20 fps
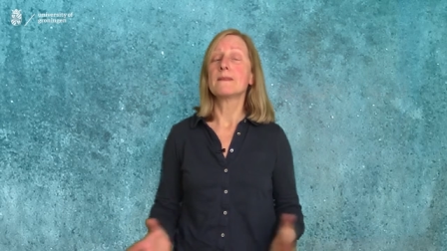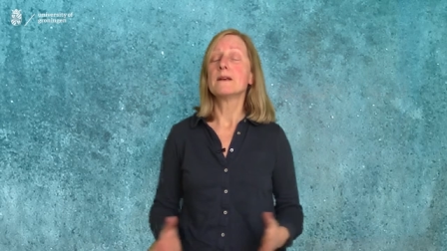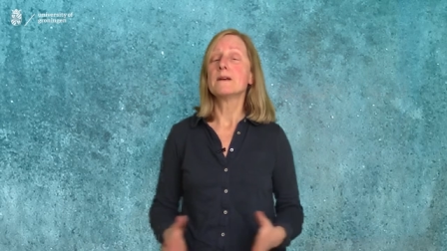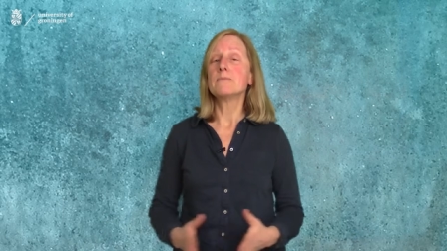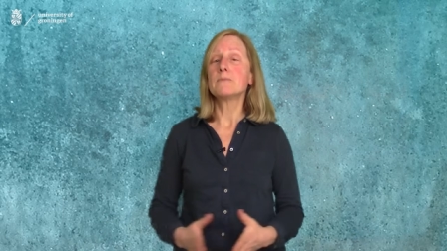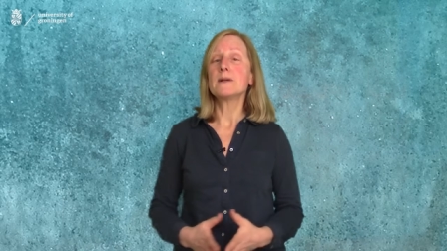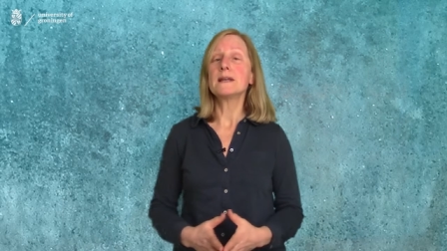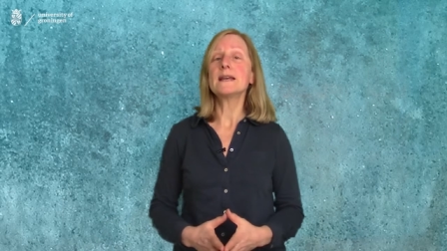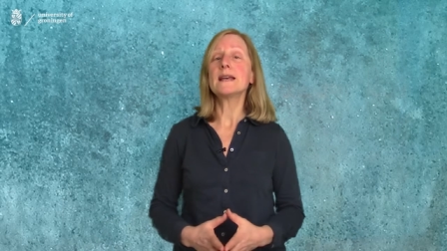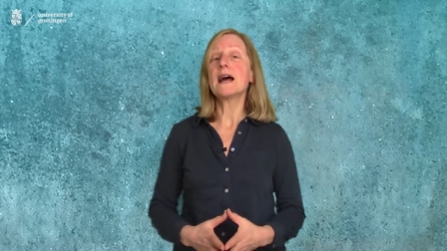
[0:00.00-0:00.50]

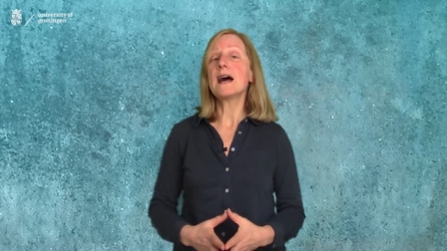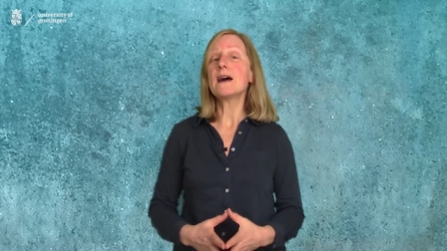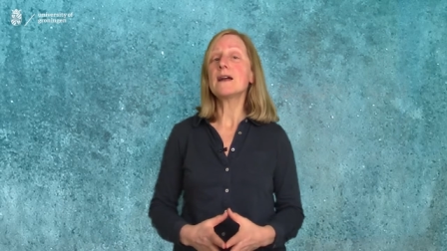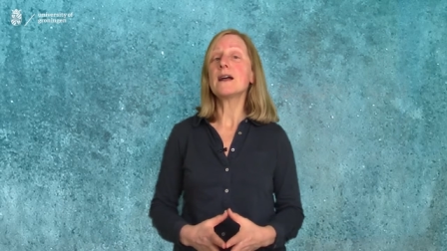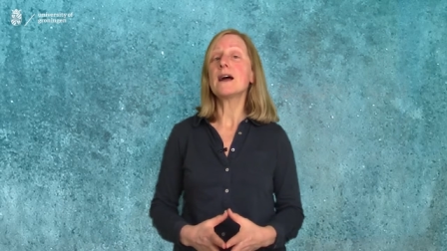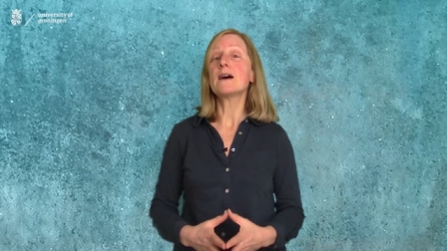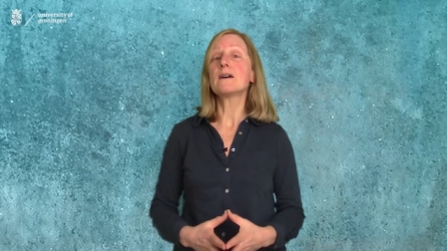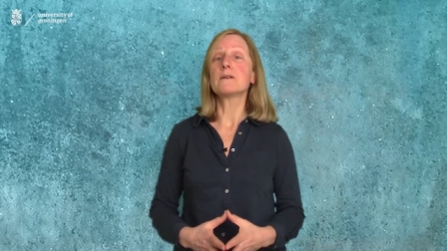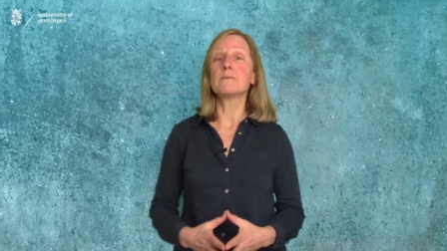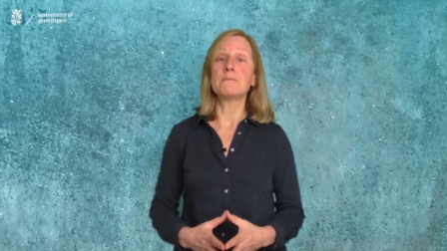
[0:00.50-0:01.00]
but not
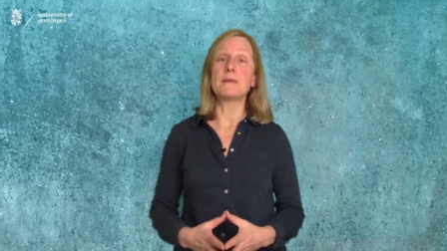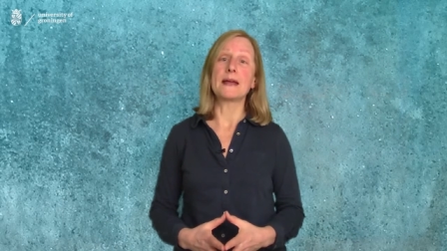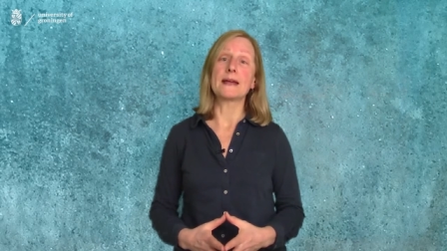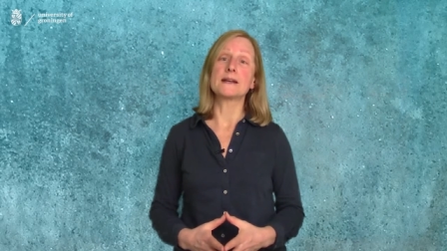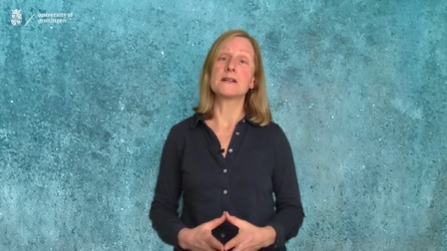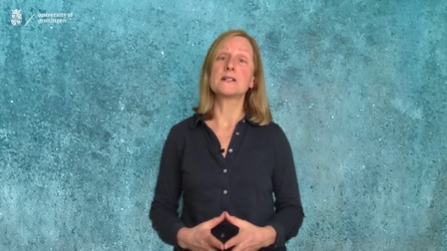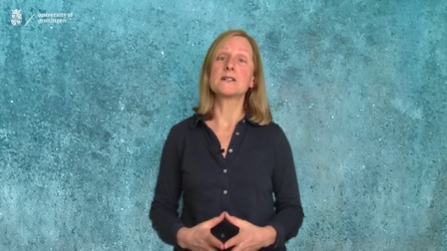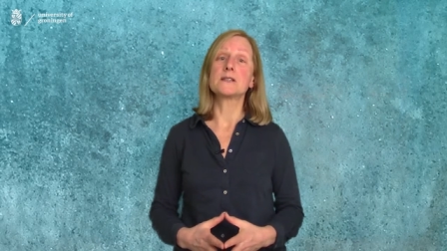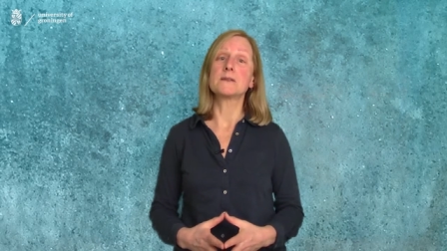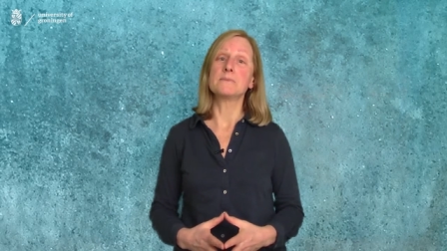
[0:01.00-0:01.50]
how to
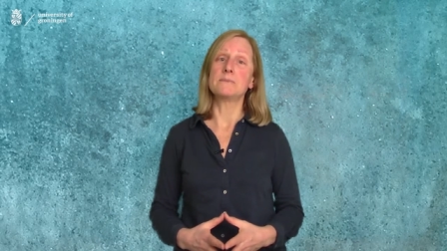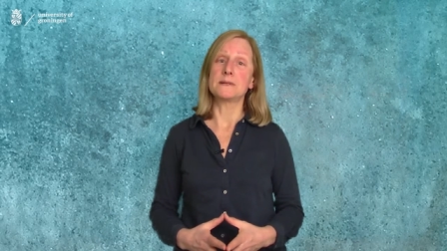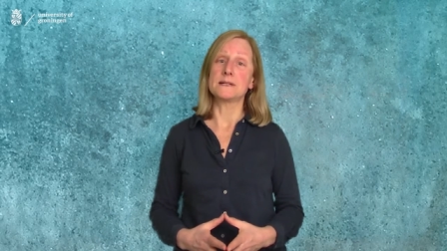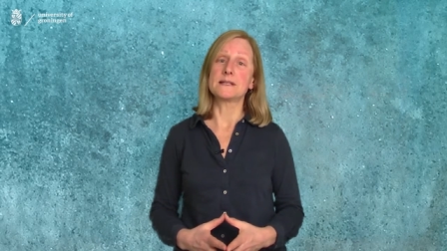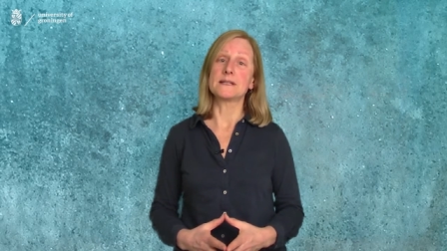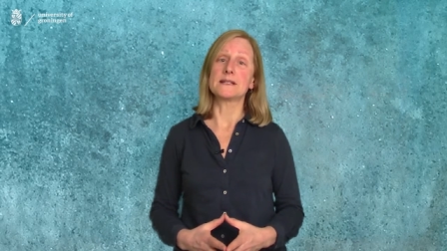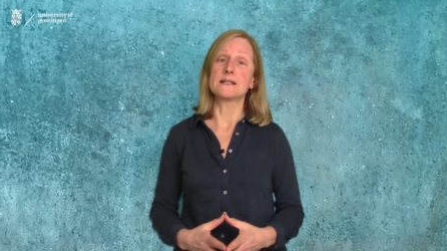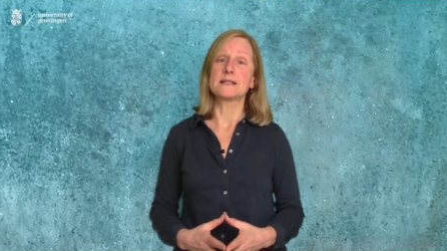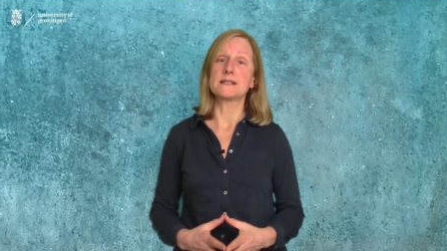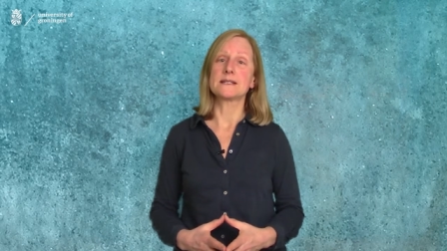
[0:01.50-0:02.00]
manage the
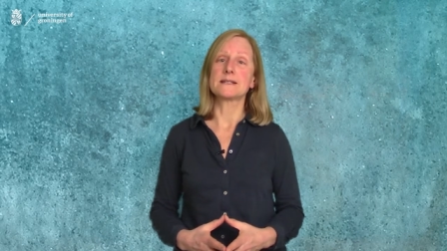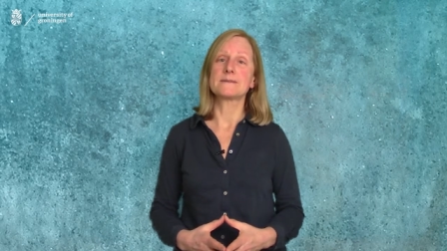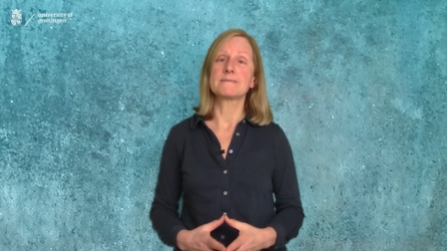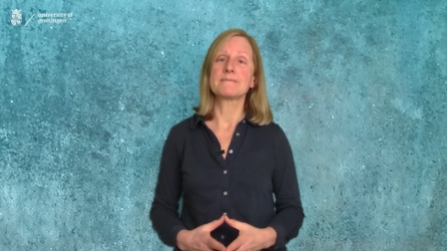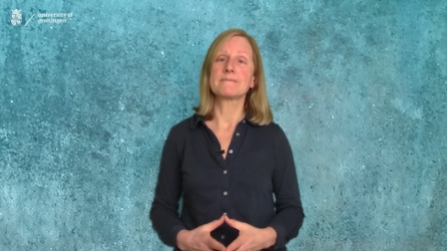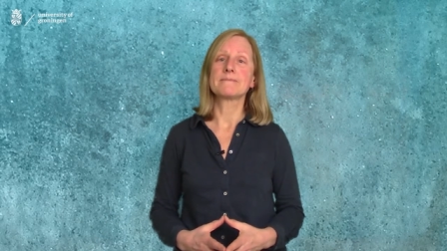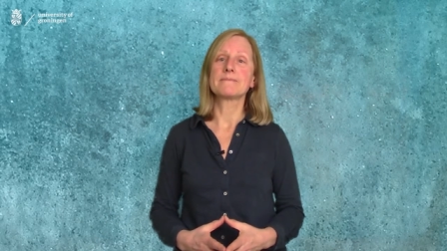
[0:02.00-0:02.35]
business.